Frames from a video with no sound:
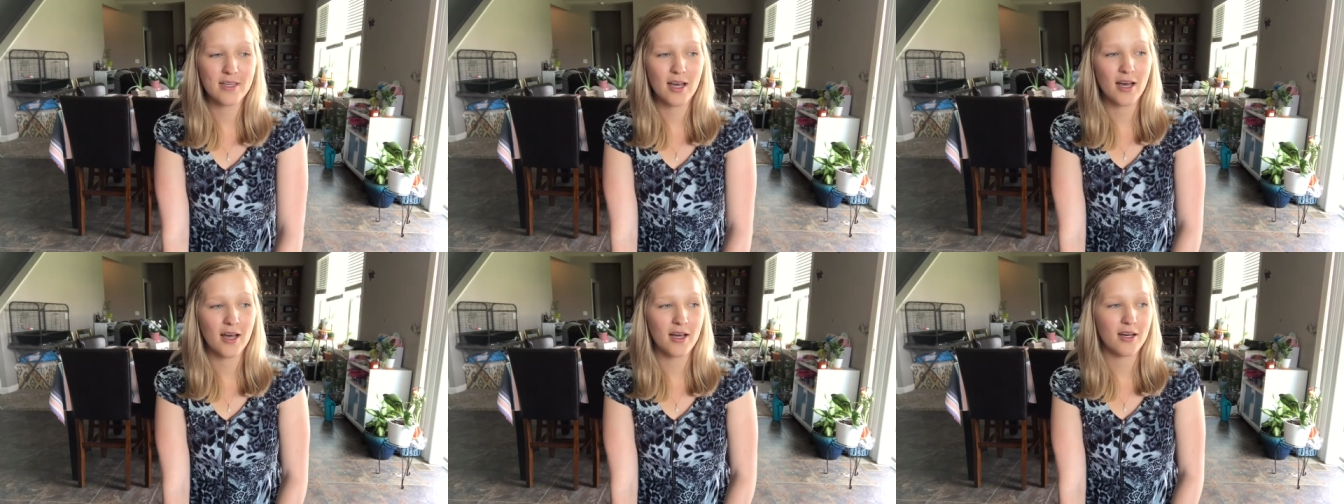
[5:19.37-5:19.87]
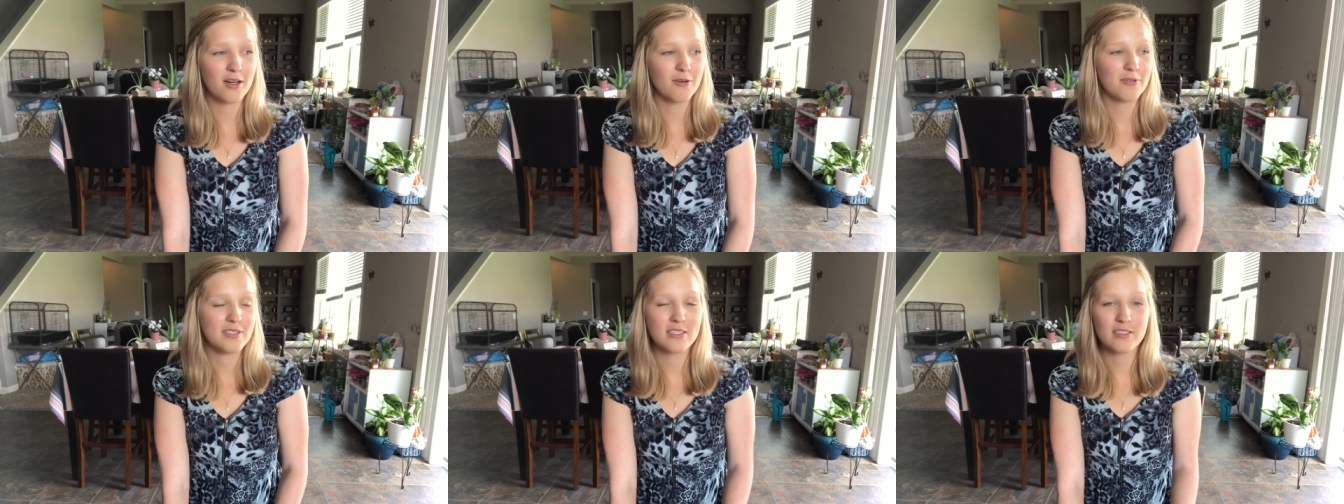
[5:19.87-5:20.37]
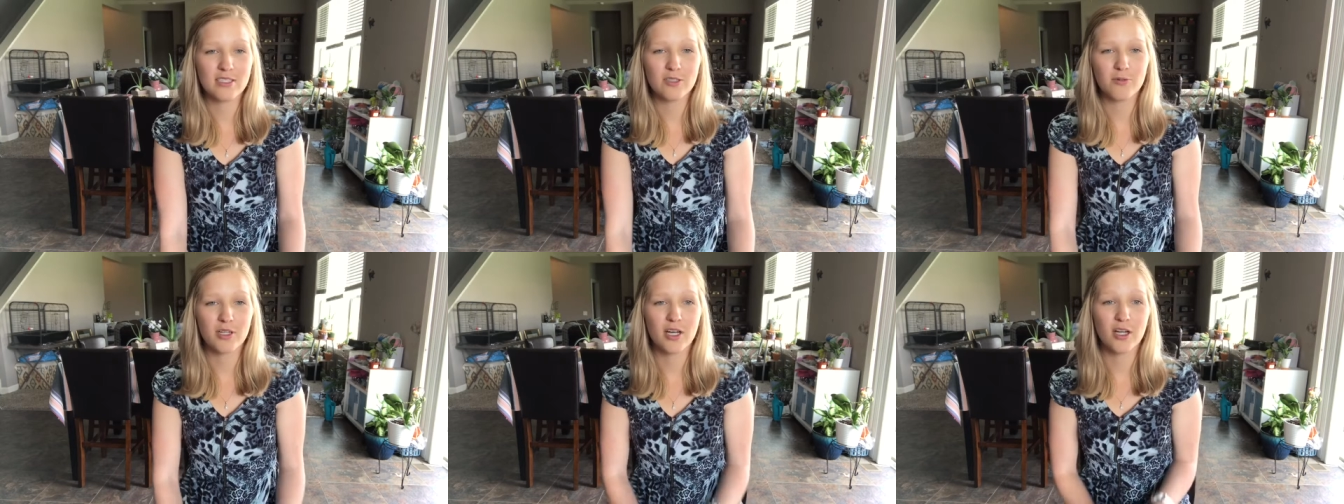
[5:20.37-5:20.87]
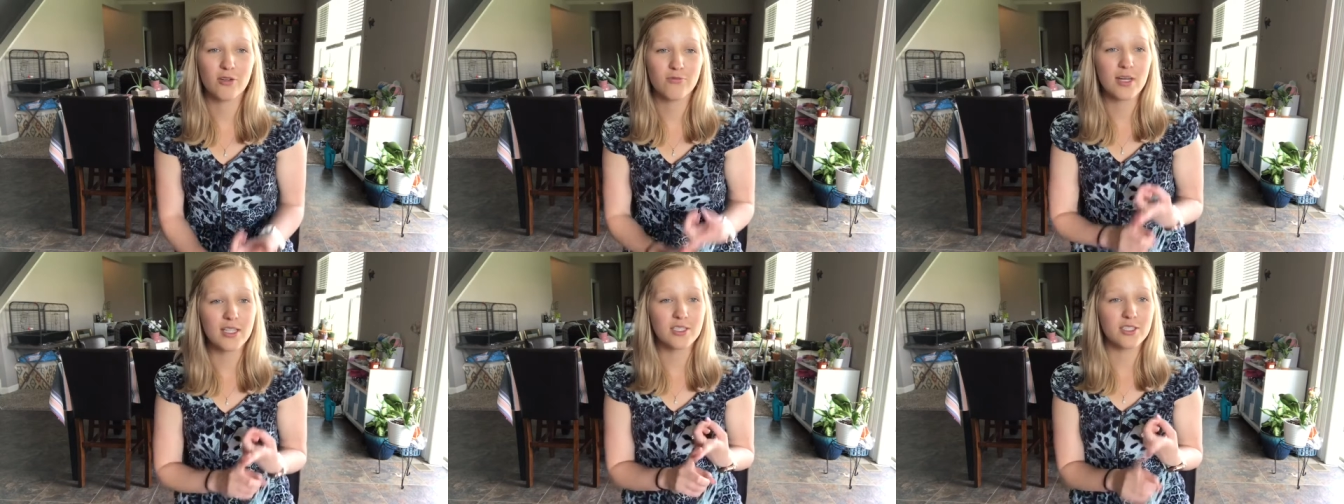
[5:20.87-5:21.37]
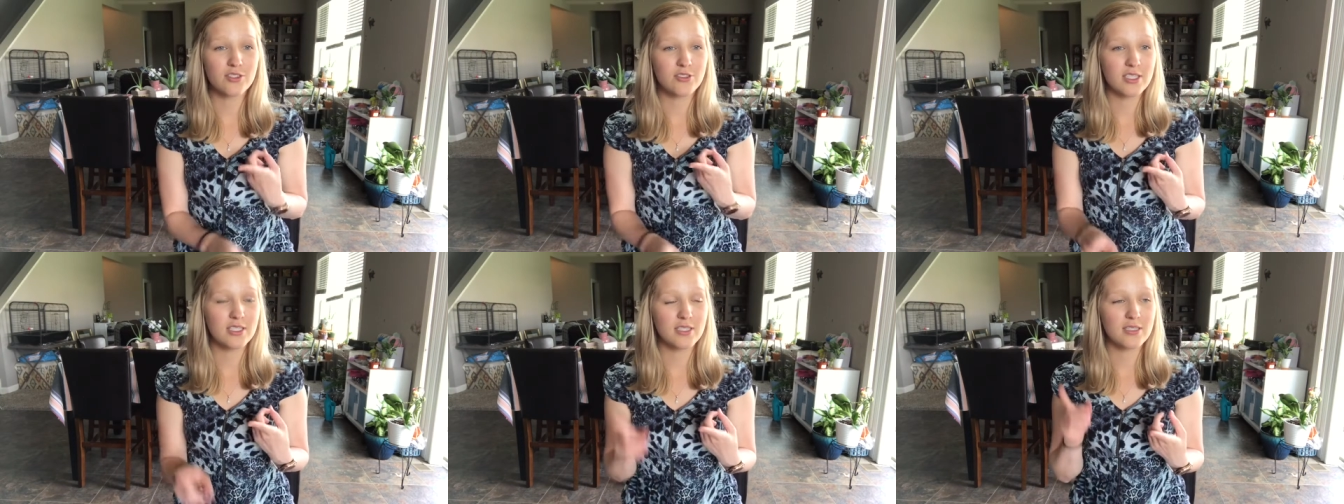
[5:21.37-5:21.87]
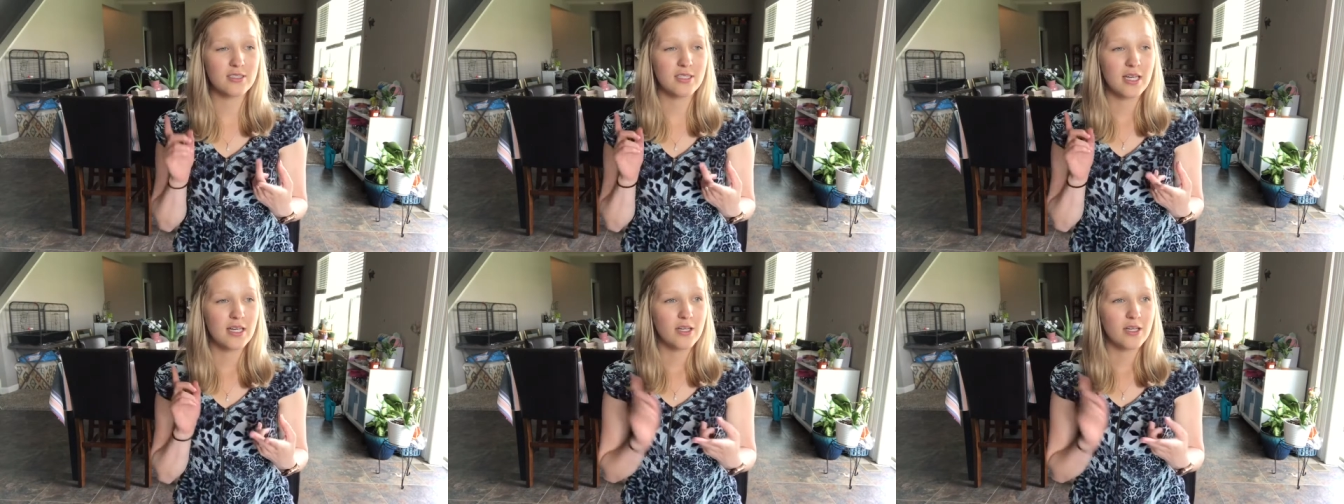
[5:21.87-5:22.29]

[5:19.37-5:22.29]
Uh, we still need to work on our registries.